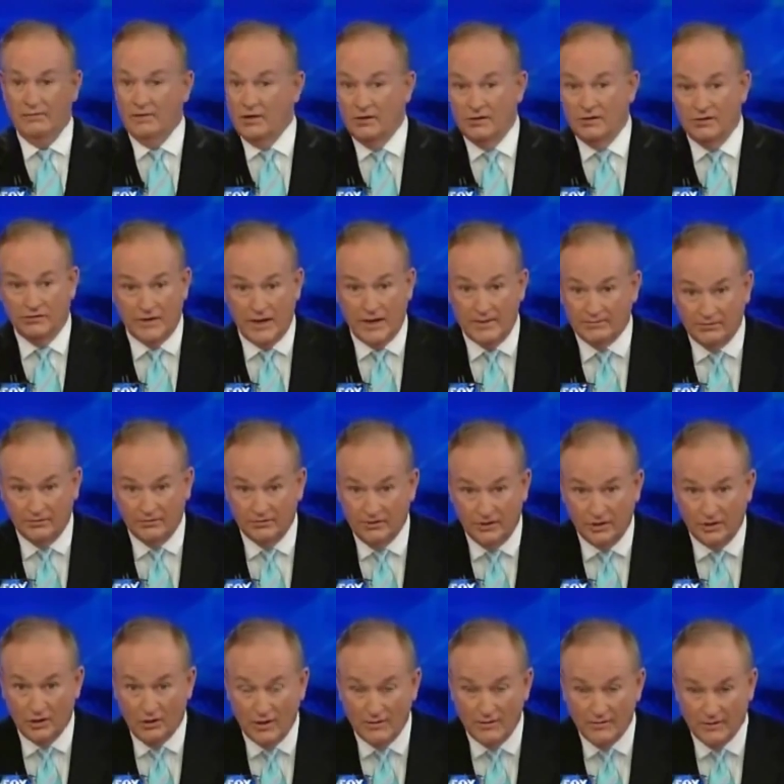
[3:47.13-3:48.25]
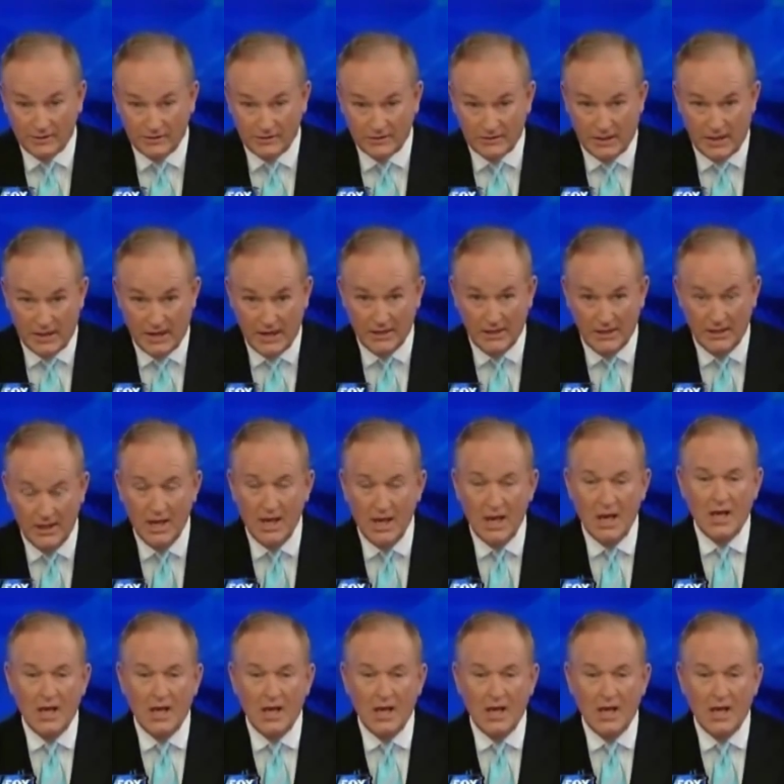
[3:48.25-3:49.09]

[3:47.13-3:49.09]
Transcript: even though there's absolutely no evidence of that.